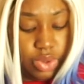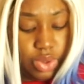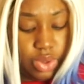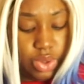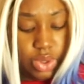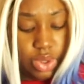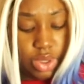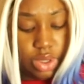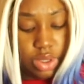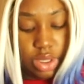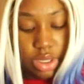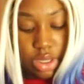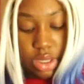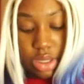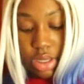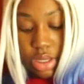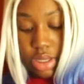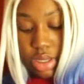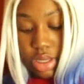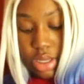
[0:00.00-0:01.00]
sorry.
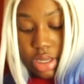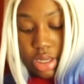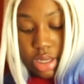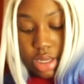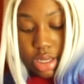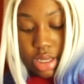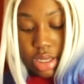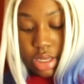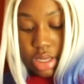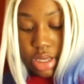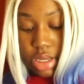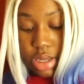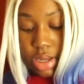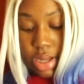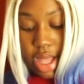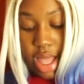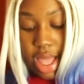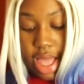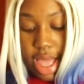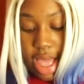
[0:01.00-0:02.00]
So
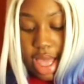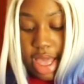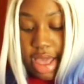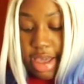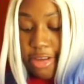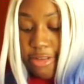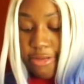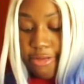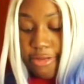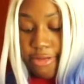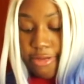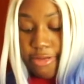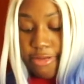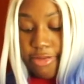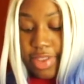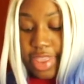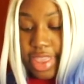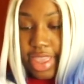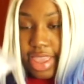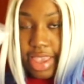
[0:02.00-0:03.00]
I have,
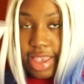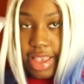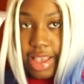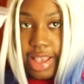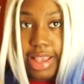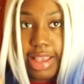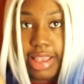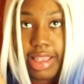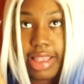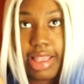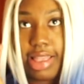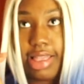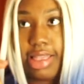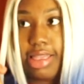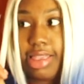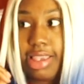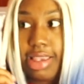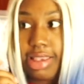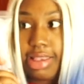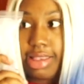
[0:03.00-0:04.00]
this is
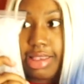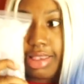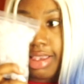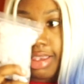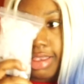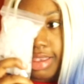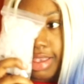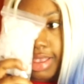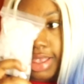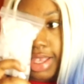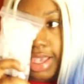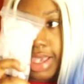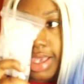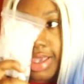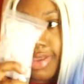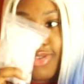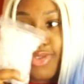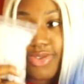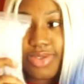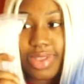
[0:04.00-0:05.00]
necessity.
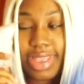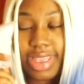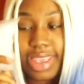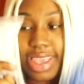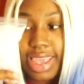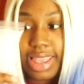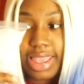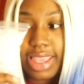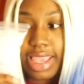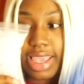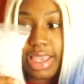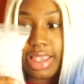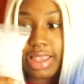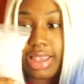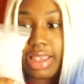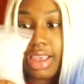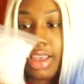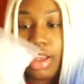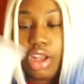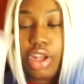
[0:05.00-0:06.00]
You need
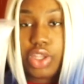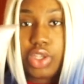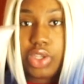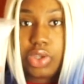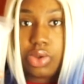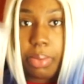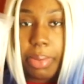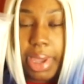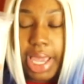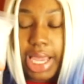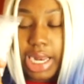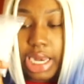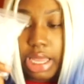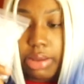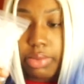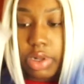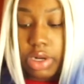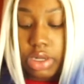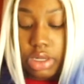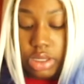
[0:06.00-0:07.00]
this to make
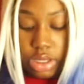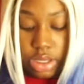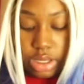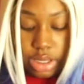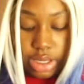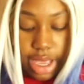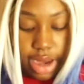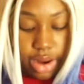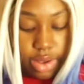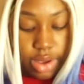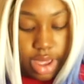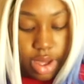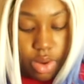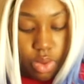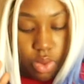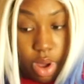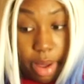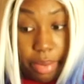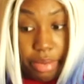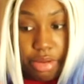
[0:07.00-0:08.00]
lip gloss. I don't care
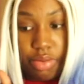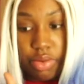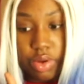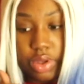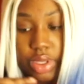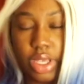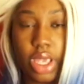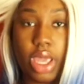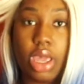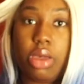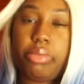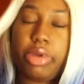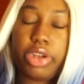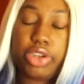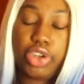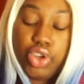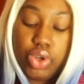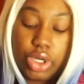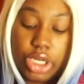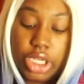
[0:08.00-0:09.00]
what people say,
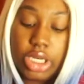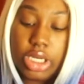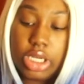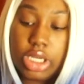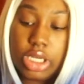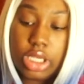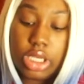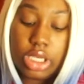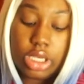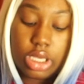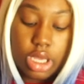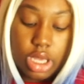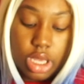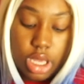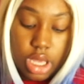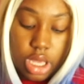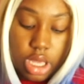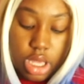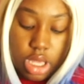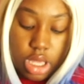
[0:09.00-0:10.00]
but you need this.
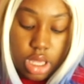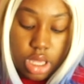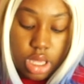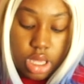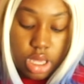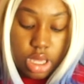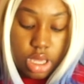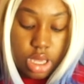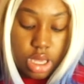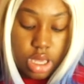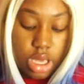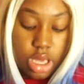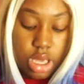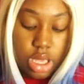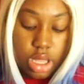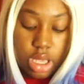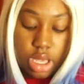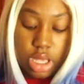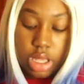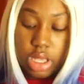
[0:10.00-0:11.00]

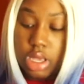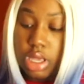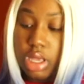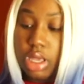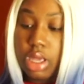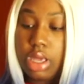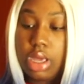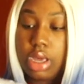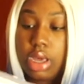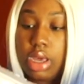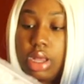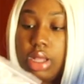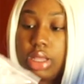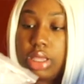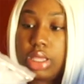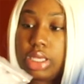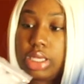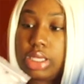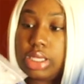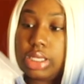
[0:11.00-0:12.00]
And then
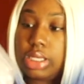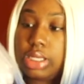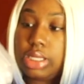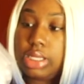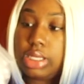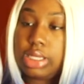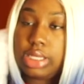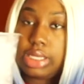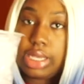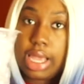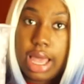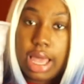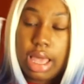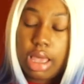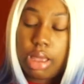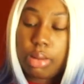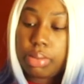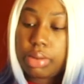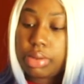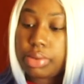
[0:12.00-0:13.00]
this is the
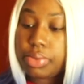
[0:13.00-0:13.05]
top,